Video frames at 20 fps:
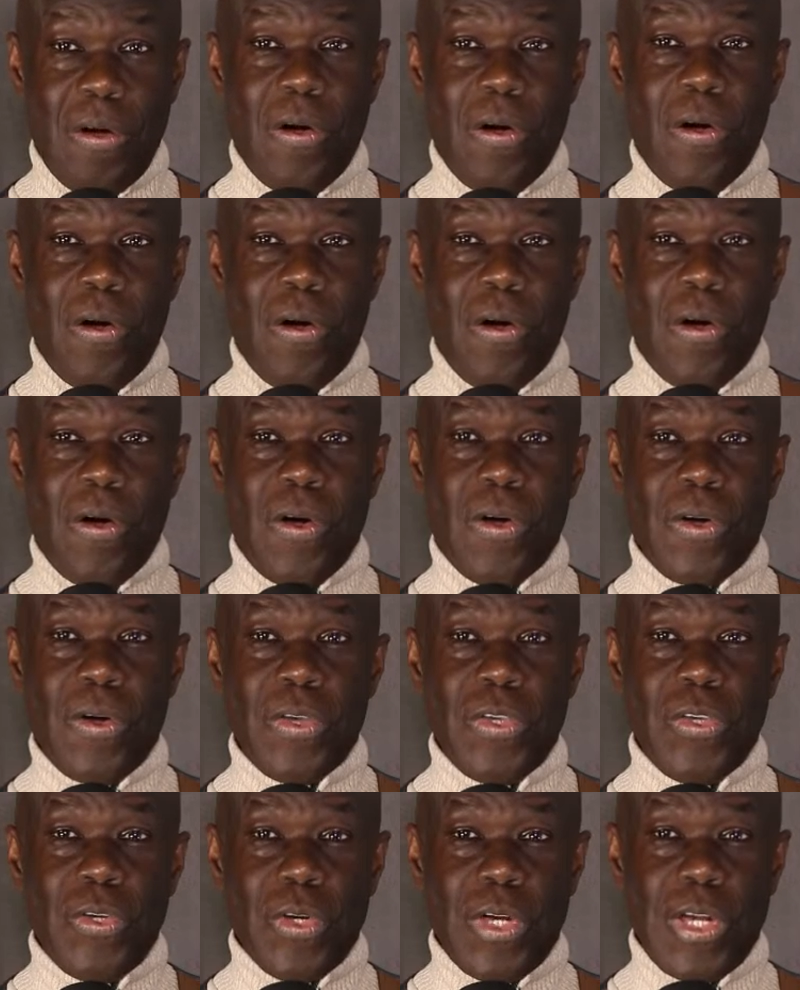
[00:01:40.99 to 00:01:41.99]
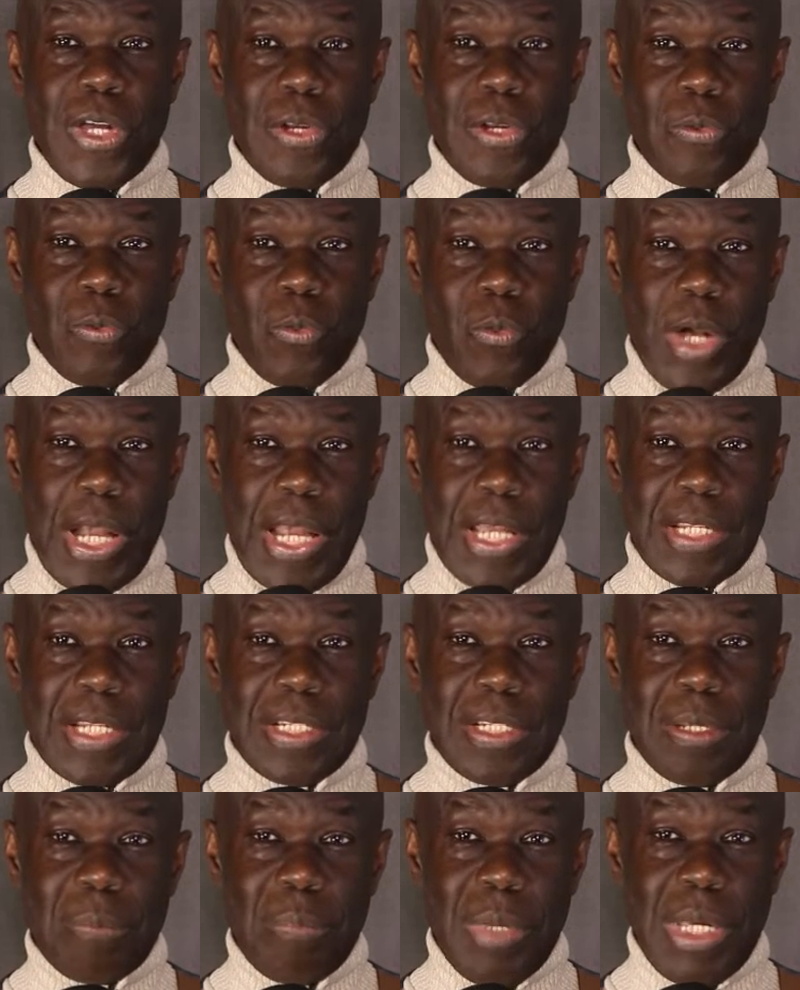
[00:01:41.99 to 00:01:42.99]
or you can
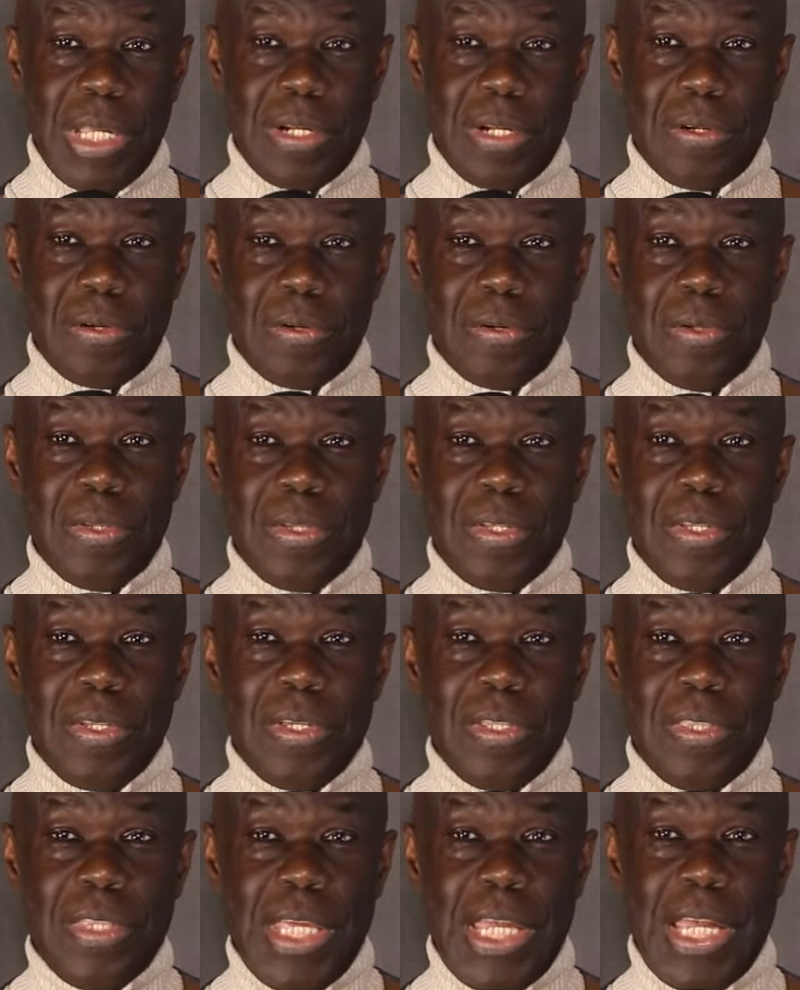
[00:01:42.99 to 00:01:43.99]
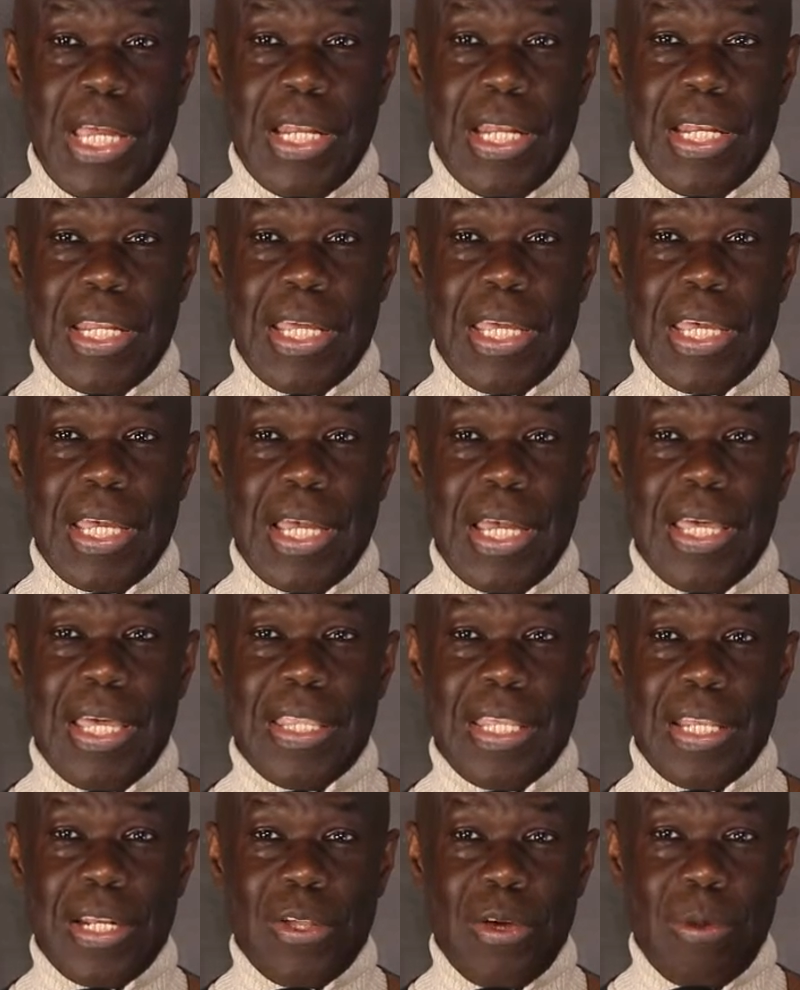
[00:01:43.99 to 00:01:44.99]
write the middle, the ending,
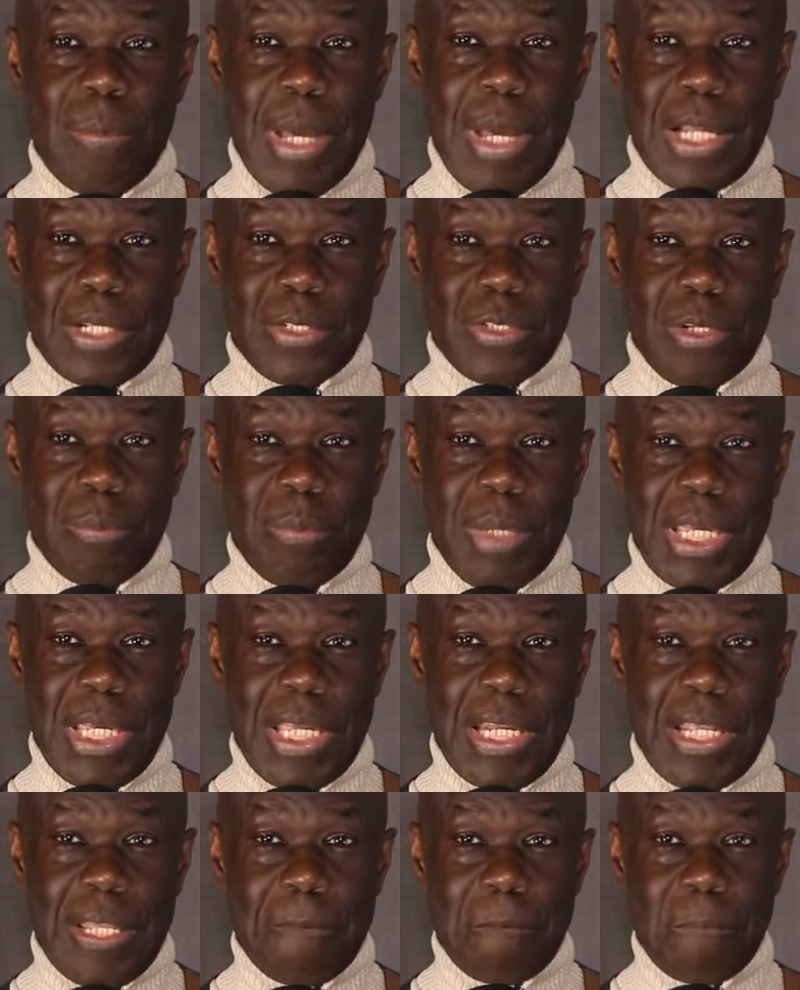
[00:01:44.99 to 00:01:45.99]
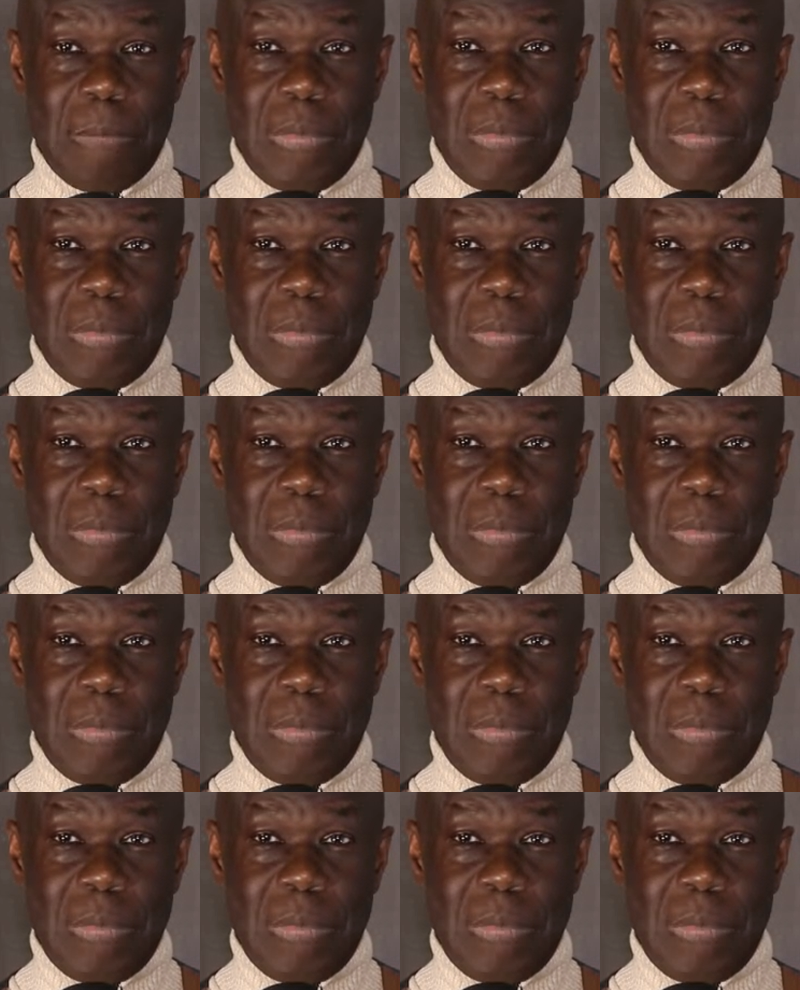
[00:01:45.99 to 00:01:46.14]
and then go back to the beginning.